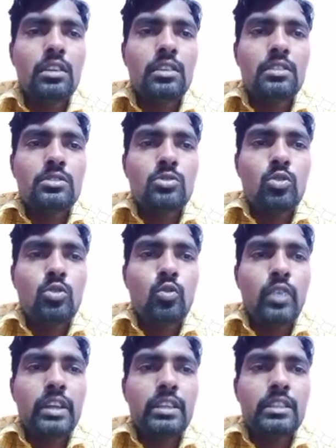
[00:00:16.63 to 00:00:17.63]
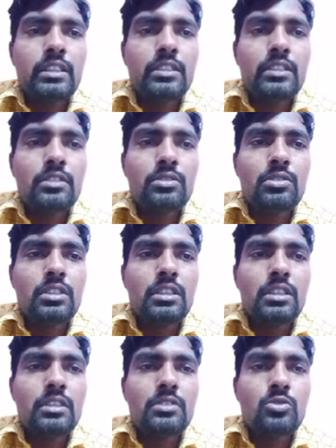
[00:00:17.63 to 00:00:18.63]
so very near to
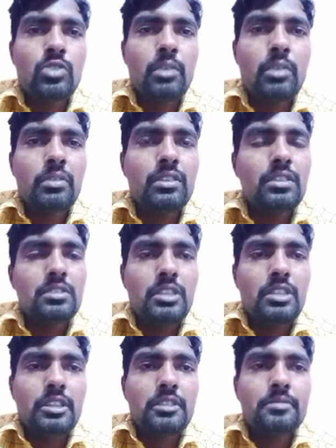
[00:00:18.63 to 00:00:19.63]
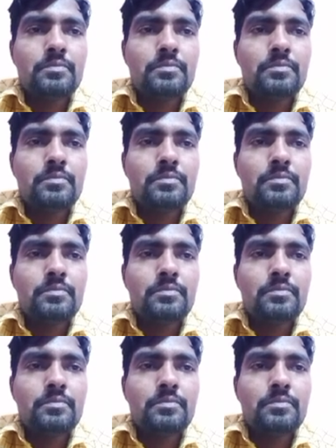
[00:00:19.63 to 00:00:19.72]
the Surabaya district.